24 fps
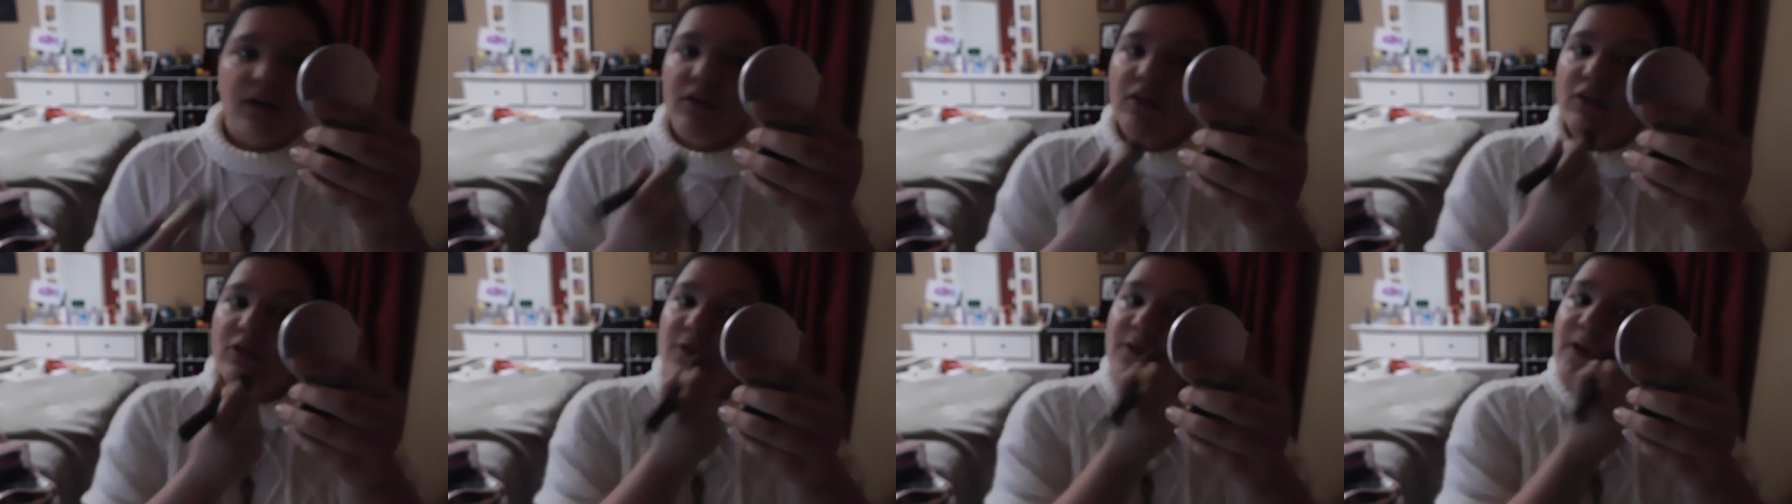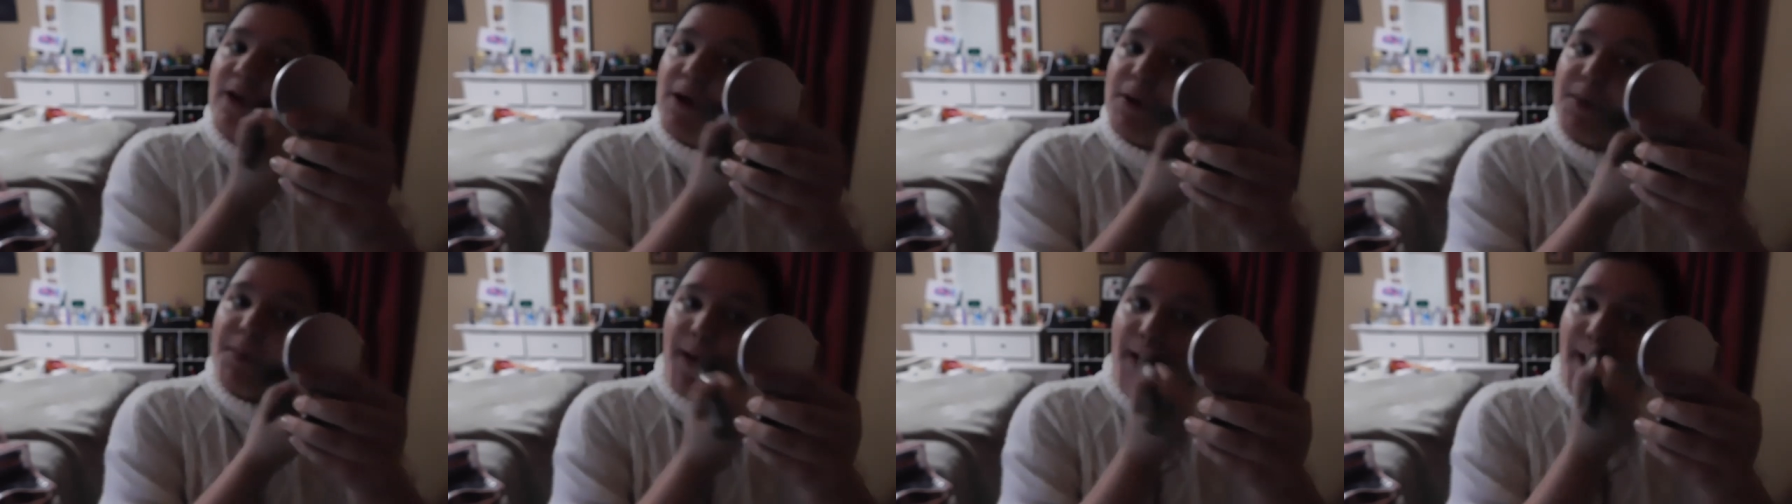is
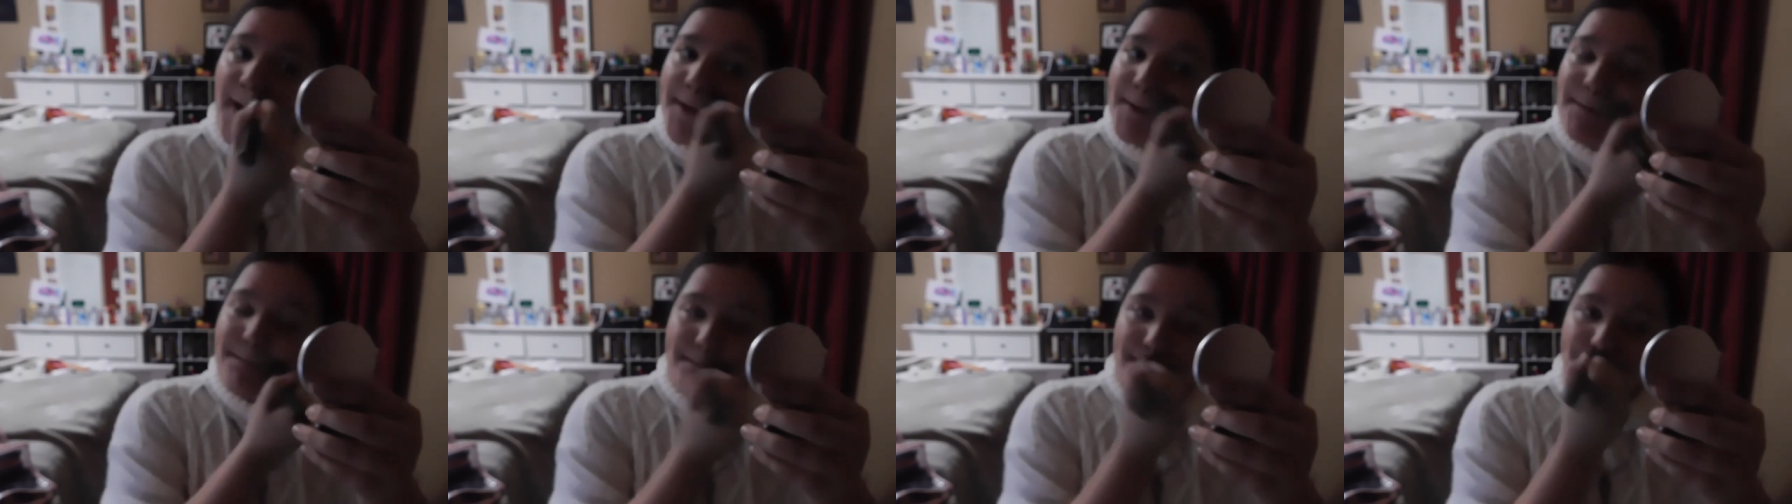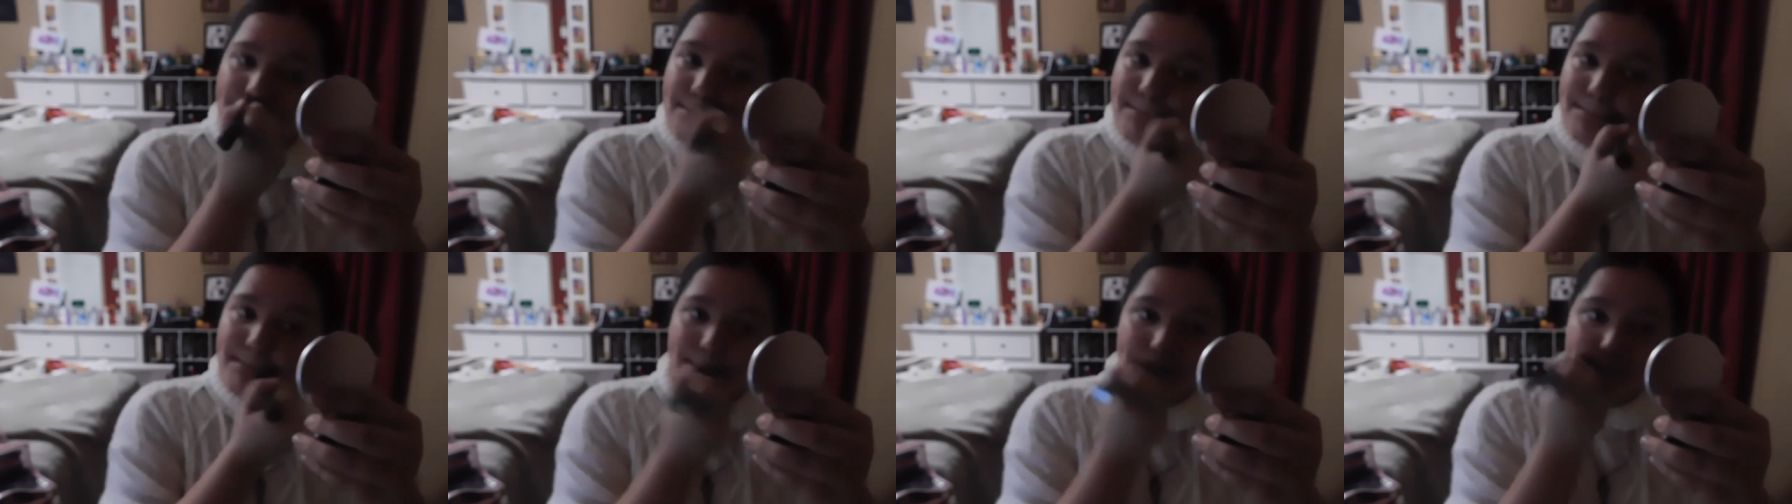very bad.
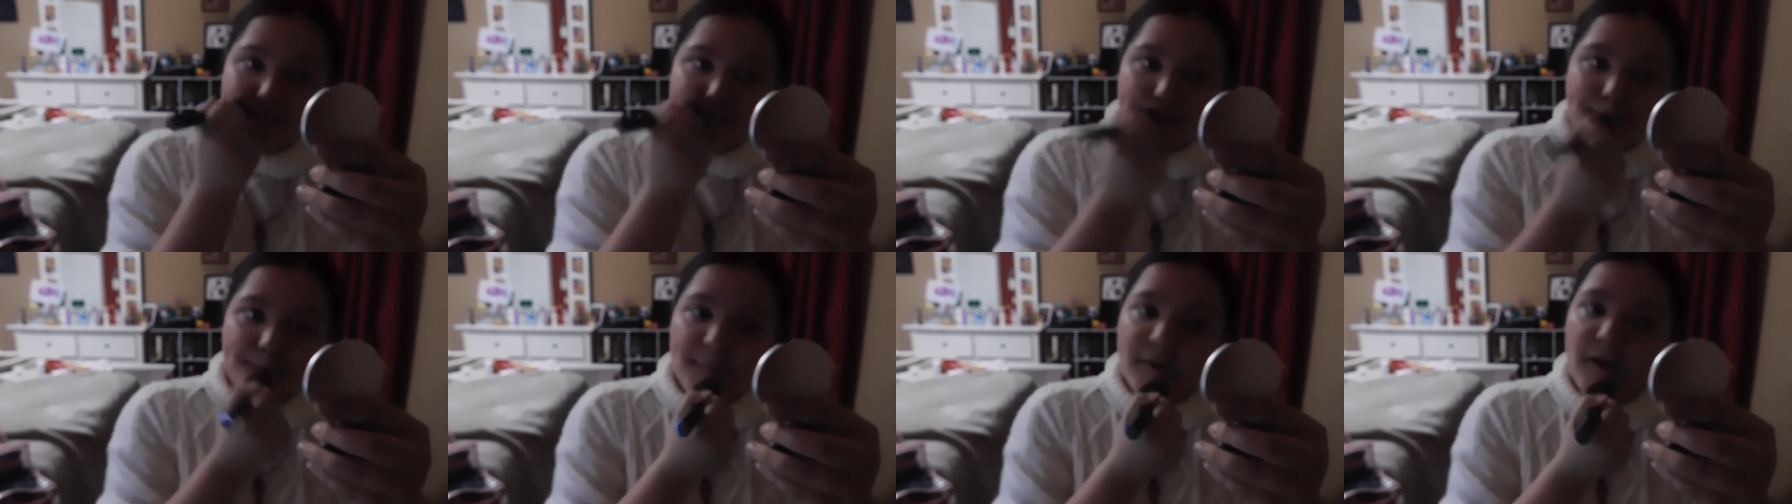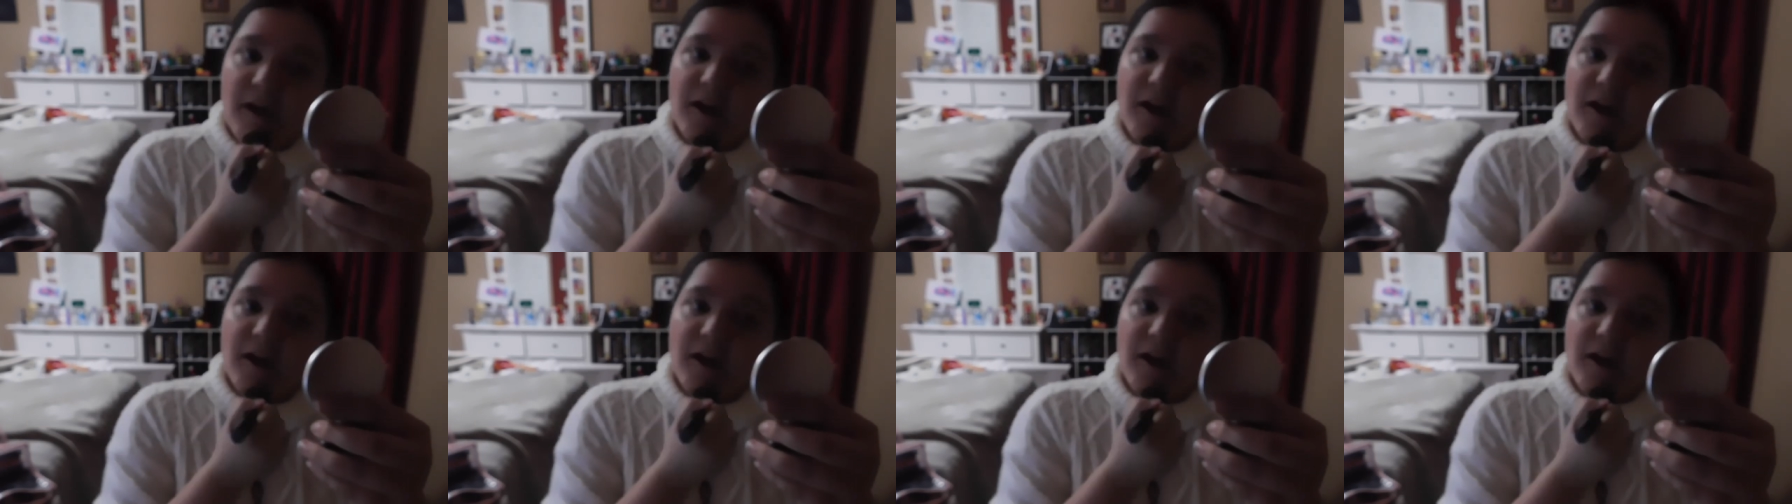I